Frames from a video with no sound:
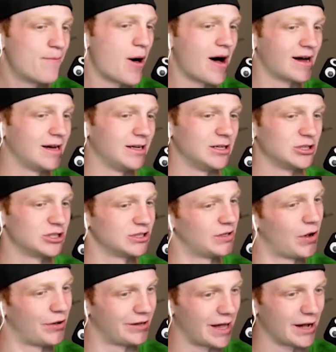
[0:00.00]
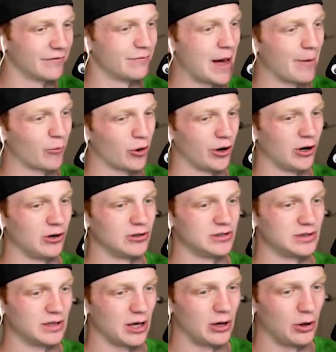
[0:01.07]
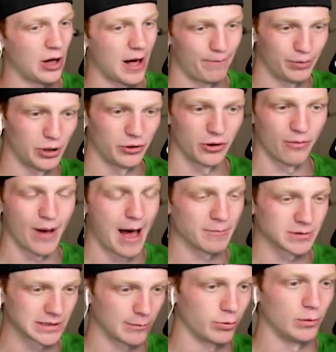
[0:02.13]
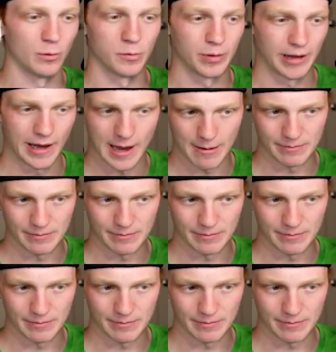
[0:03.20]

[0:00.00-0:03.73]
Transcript: In Pocket Edition, a lot of map creators, they'll upload their maps, let people play